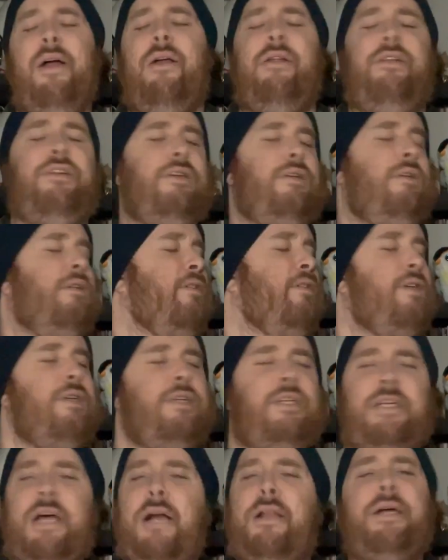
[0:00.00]
She's
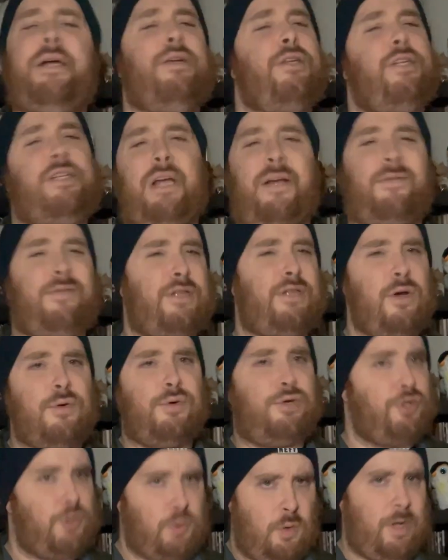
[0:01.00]
selling herself so
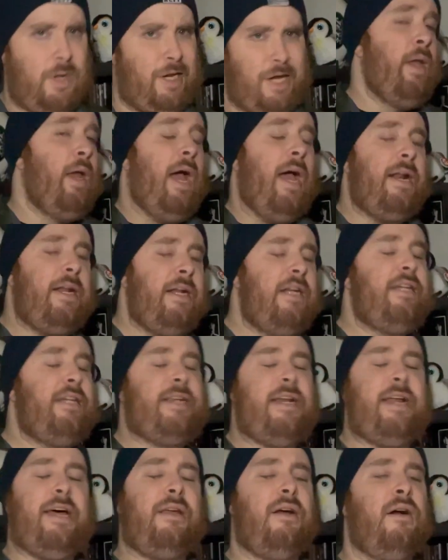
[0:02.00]
short. And it is
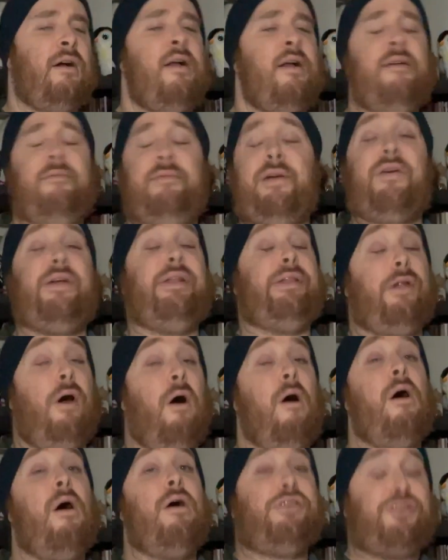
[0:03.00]
another very
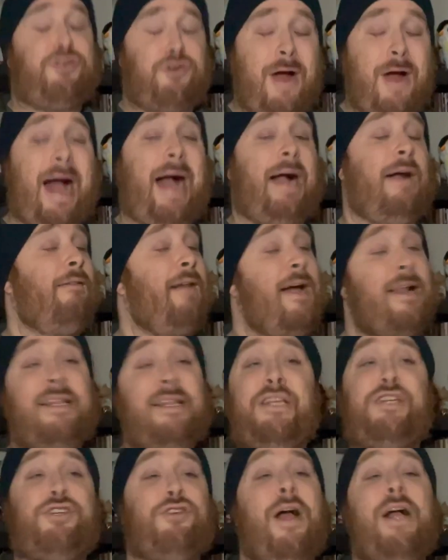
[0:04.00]
long track. A lot of
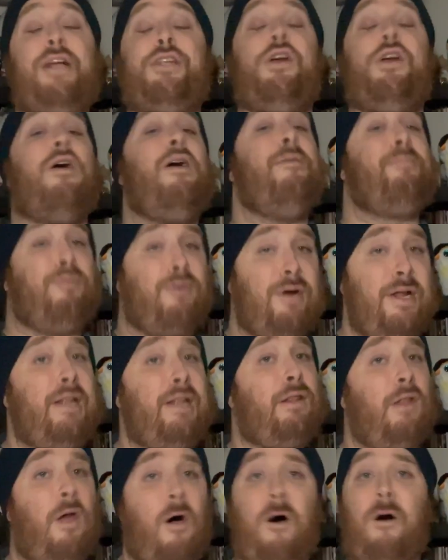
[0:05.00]
these tracks are pretty
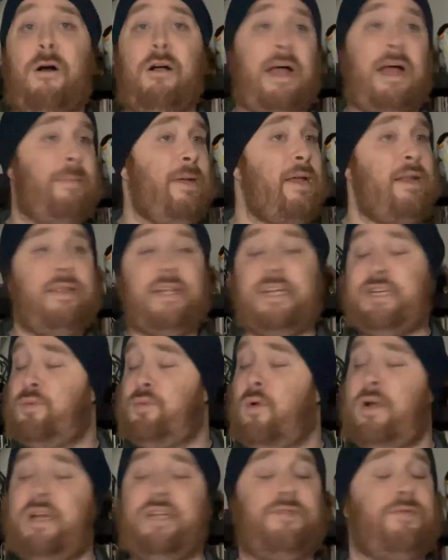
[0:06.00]
long. I mean, this
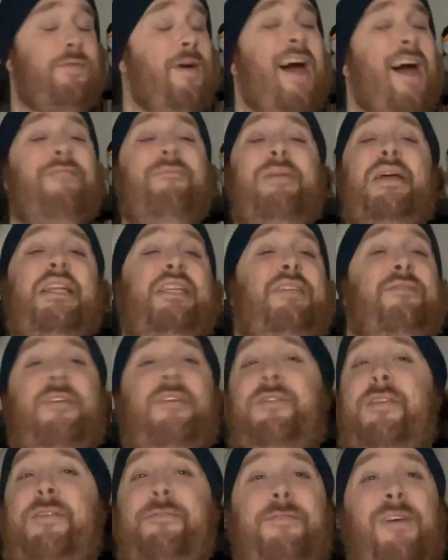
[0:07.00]
one is 5 minutes,
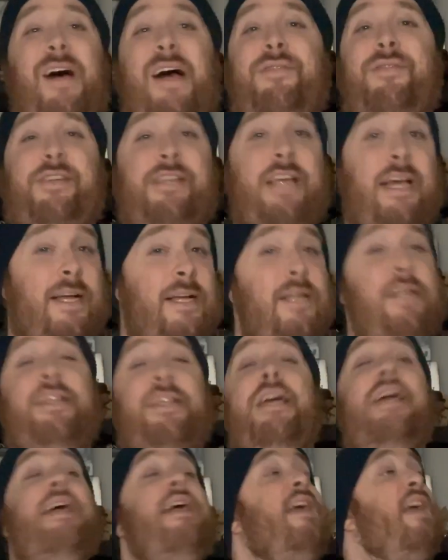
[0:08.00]
55 seconds.
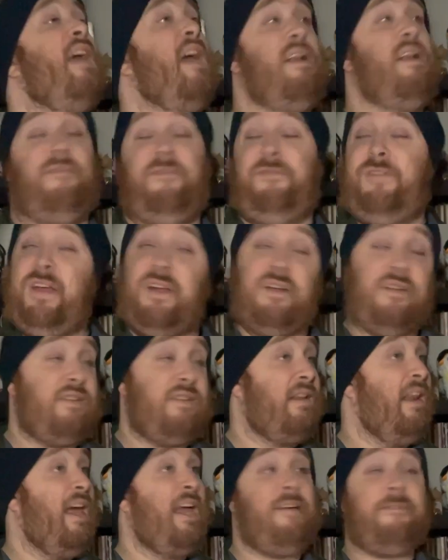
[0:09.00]
It feels
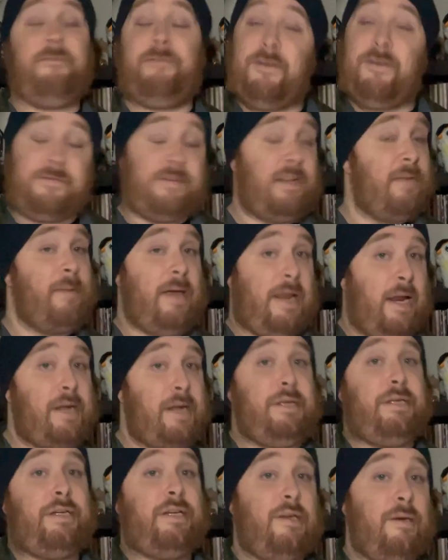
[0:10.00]
like 50
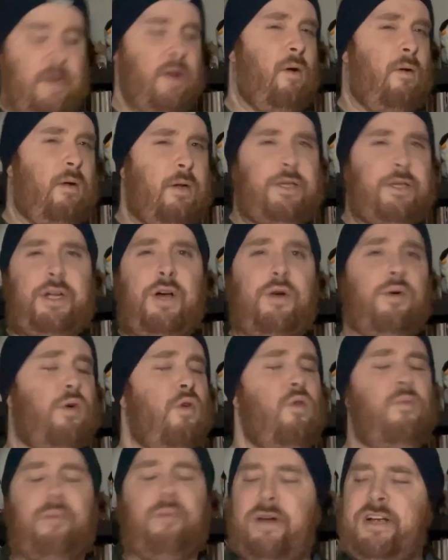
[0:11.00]
minutes. Also,
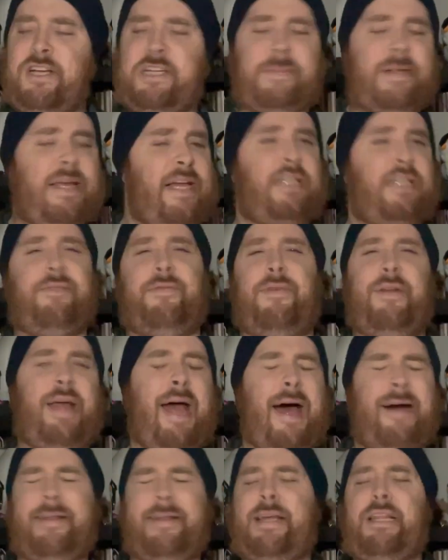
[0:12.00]
Who Brings Me as a
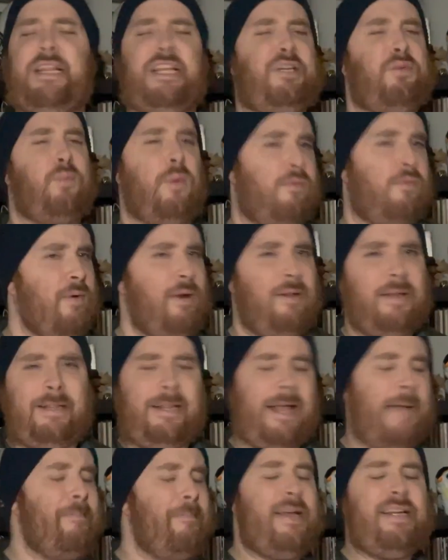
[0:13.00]
finale, this one really
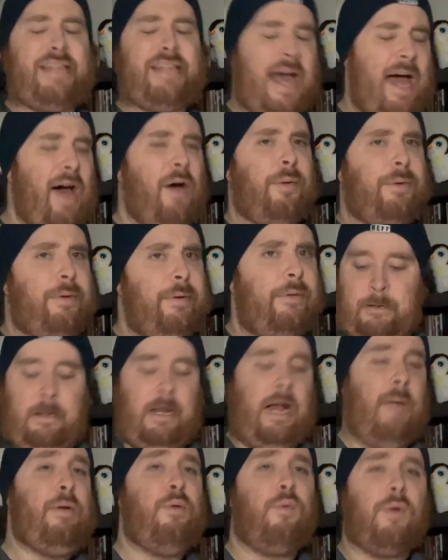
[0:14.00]
let me down.
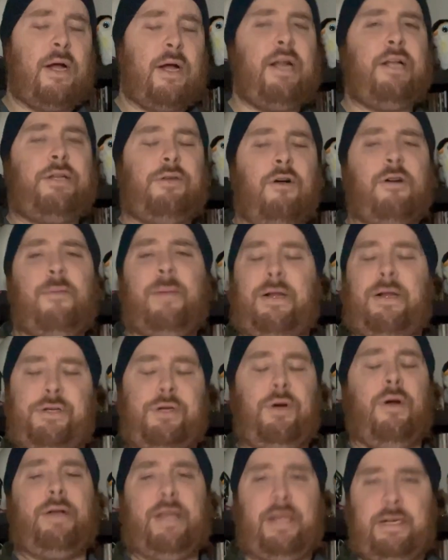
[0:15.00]
I mean, we're going to talk about
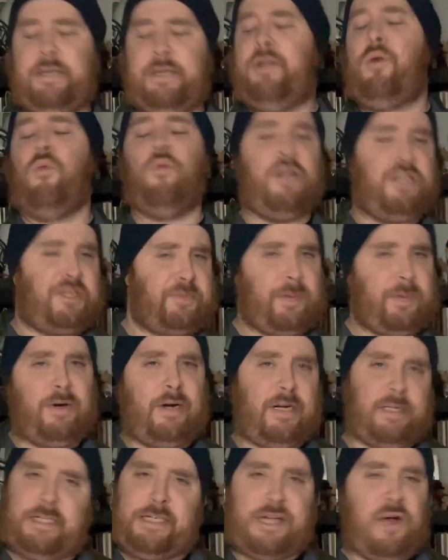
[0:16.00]
Talking to the Whisper
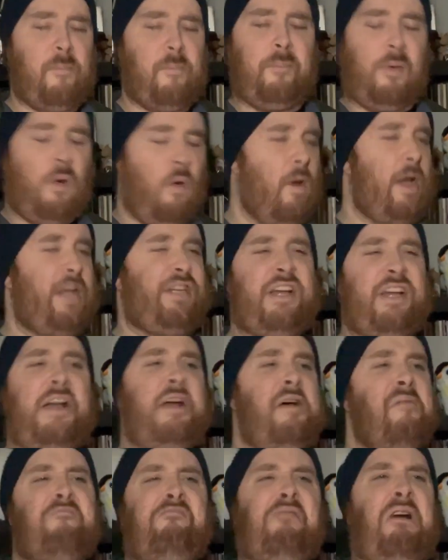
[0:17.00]
at some point,
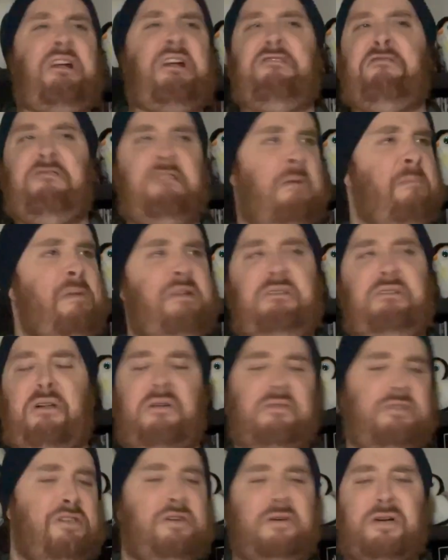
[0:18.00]
but, I mean,
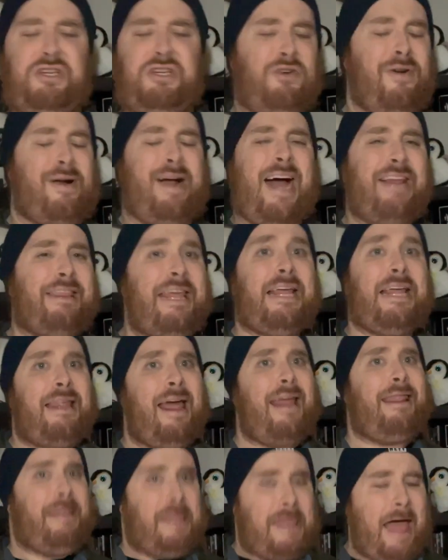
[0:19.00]
long story short, I think
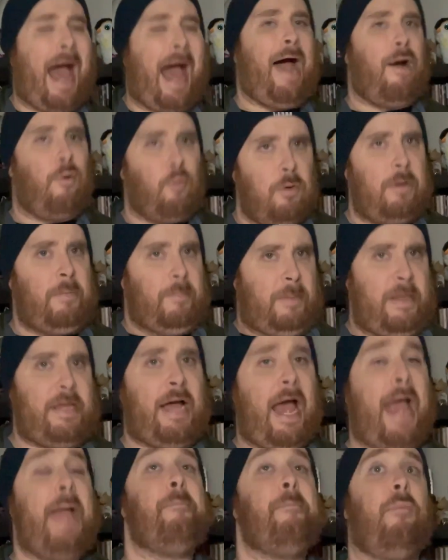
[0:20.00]
that that would be
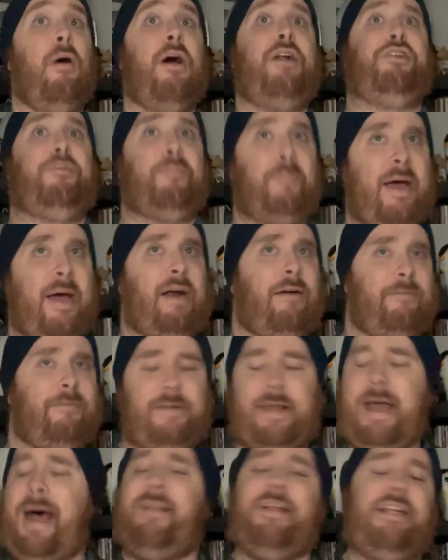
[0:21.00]
a much better
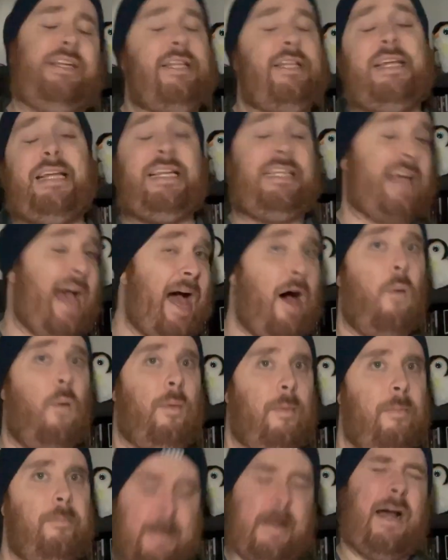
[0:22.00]
finale to this
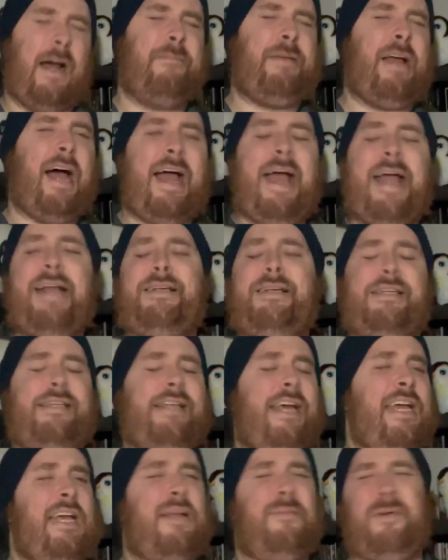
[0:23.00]
album. I mean, I hate to
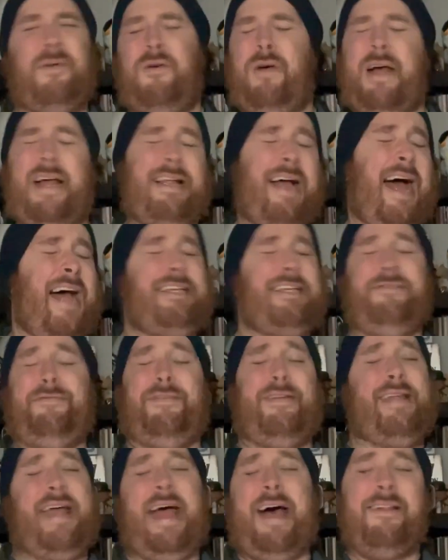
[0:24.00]
say it, but as a
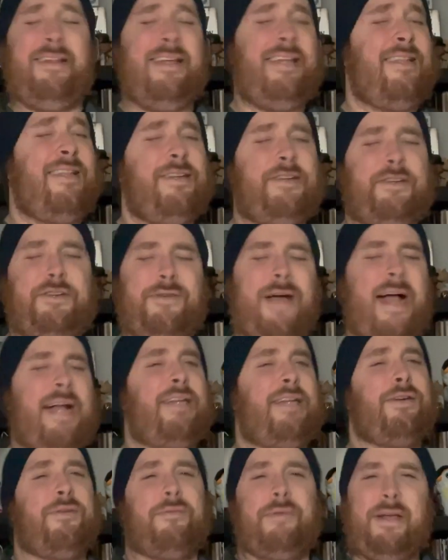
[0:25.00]
finale, this track
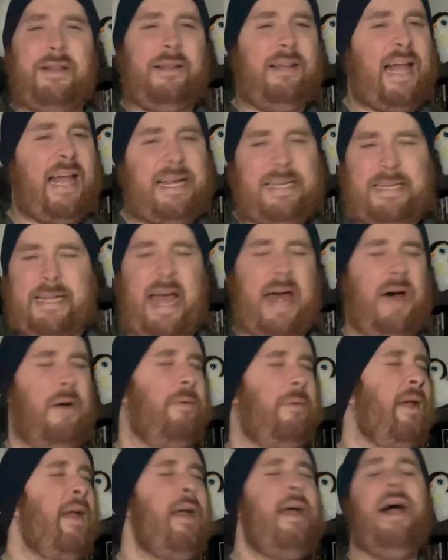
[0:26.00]
is a real letdown.